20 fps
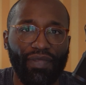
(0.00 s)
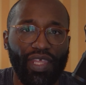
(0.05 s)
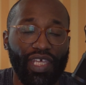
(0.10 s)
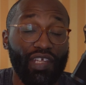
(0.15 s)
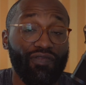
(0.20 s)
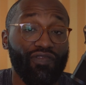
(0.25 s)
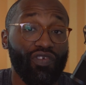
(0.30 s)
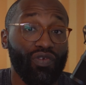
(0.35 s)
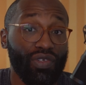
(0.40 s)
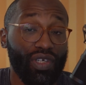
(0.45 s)

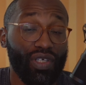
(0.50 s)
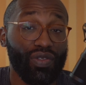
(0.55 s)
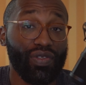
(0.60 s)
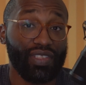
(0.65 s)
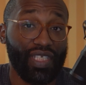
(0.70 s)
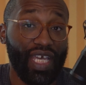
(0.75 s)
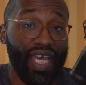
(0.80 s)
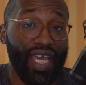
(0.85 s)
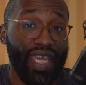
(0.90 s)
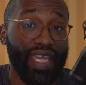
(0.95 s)
And if you
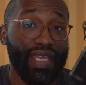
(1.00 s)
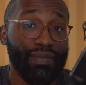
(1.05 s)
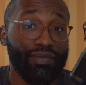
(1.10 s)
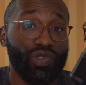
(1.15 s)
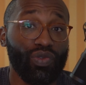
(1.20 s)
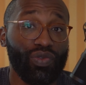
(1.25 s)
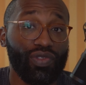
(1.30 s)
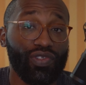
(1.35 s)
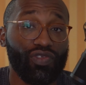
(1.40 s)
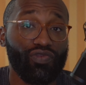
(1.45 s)
notice, I am
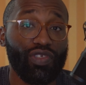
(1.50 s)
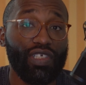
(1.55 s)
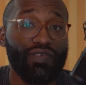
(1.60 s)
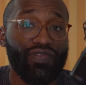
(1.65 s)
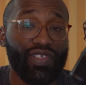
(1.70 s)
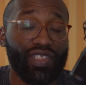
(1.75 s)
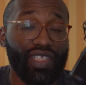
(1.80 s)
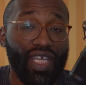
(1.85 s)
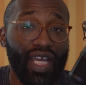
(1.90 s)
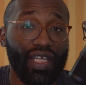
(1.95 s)
doing street
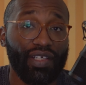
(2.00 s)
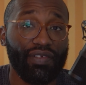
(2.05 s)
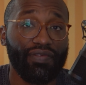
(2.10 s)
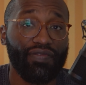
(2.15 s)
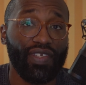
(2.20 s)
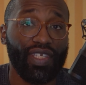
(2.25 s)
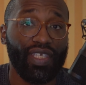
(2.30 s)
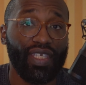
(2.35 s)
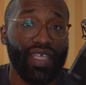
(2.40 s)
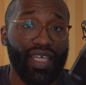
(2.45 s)

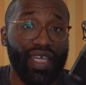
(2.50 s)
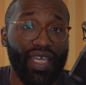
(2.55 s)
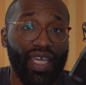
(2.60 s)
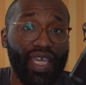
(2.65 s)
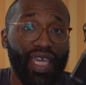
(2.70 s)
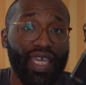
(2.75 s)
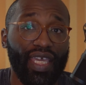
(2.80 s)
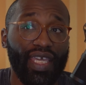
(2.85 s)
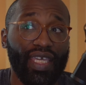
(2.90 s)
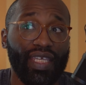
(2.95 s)
photography,
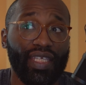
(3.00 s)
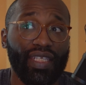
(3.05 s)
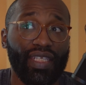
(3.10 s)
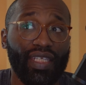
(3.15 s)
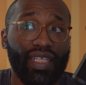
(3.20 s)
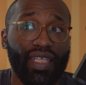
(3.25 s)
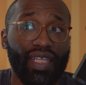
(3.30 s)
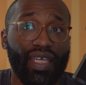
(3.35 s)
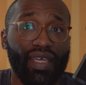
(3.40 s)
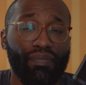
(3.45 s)
and
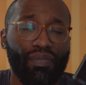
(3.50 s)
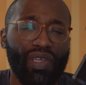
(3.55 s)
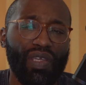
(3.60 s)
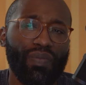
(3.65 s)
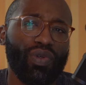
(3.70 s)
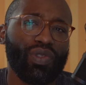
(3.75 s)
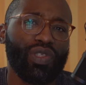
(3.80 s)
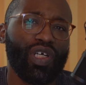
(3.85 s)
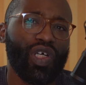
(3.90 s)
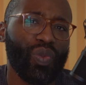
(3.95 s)

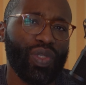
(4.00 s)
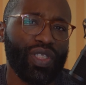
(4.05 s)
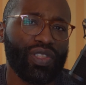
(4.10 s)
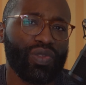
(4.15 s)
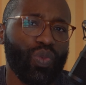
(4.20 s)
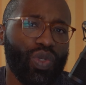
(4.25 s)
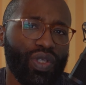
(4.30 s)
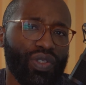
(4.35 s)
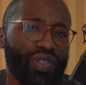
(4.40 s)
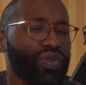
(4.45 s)
people always
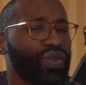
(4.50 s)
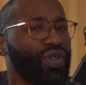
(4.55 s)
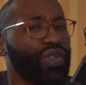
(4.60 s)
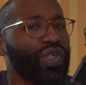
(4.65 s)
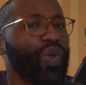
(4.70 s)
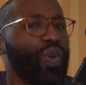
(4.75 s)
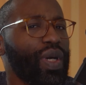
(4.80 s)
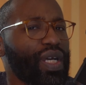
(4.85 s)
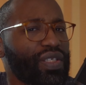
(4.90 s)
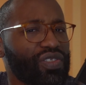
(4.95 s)
wonder or
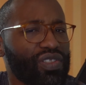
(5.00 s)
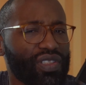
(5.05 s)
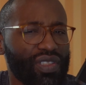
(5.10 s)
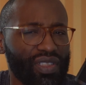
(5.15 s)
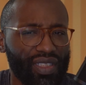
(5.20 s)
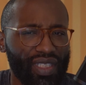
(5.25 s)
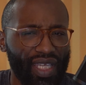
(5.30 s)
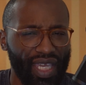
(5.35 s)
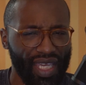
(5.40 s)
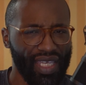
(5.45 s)

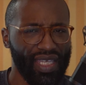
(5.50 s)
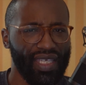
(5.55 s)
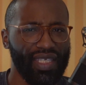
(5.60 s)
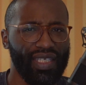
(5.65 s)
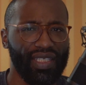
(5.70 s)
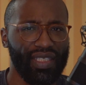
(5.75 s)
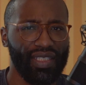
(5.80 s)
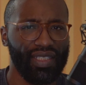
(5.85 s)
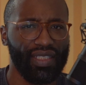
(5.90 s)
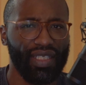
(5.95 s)
question,
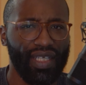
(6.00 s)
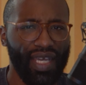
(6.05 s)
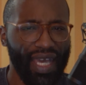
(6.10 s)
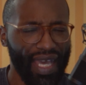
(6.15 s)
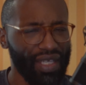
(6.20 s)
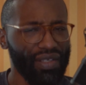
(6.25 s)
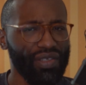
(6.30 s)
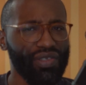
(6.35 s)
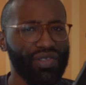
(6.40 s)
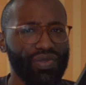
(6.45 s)
hey,
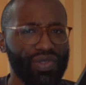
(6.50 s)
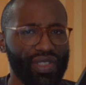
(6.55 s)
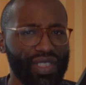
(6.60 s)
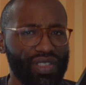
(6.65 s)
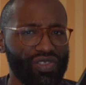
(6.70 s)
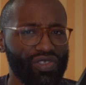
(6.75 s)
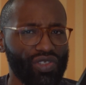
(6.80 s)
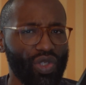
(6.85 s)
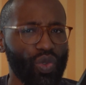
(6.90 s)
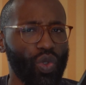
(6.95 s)
how do you
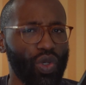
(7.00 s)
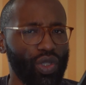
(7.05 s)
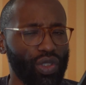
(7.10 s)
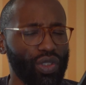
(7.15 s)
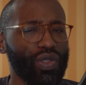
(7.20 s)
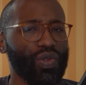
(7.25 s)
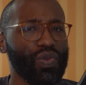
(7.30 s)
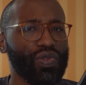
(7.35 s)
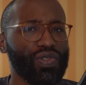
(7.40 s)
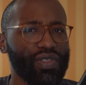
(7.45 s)
get so
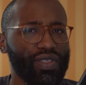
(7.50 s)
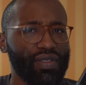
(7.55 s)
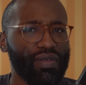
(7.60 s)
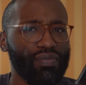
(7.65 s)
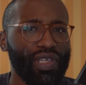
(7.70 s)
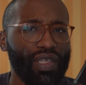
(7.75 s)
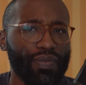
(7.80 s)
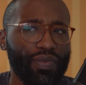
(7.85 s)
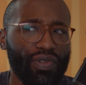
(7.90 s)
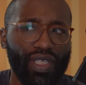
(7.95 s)
close to the
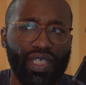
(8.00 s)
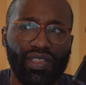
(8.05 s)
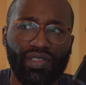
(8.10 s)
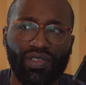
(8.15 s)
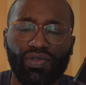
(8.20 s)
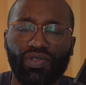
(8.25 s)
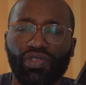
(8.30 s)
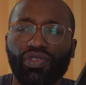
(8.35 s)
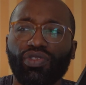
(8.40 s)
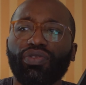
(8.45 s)
people that
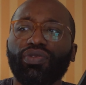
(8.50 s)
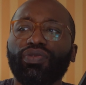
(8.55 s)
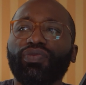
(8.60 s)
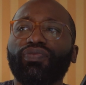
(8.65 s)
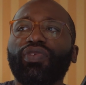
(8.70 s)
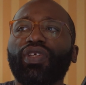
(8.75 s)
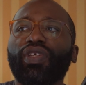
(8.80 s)
you shoot?